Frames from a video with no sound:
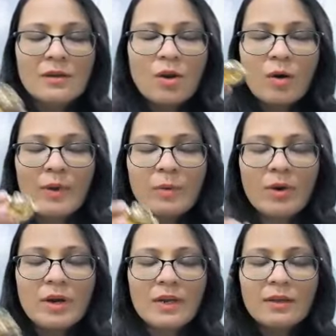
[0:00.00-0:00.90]
Normal
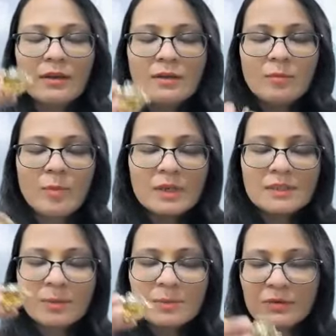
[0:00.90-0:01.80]
breathing, be
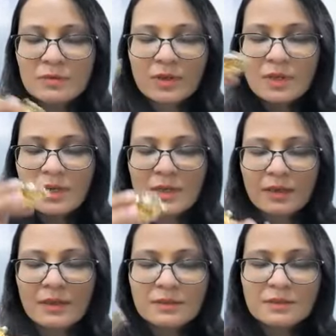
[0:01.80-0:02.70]
receptive to the
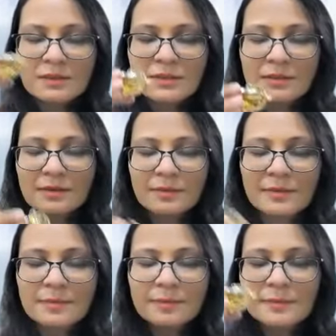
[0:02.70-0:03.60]
healings,
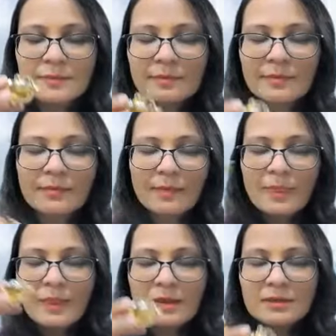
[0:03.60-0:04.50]

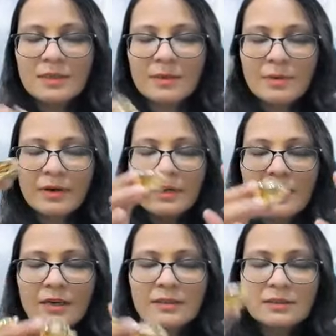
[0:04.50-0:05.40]
deeper
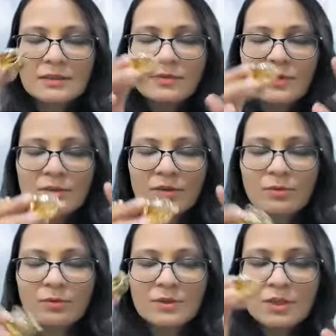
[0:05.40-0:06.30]
healings for your
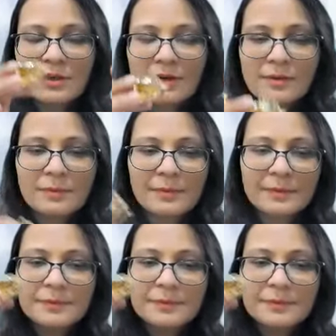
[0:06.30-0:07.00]
throat chakra.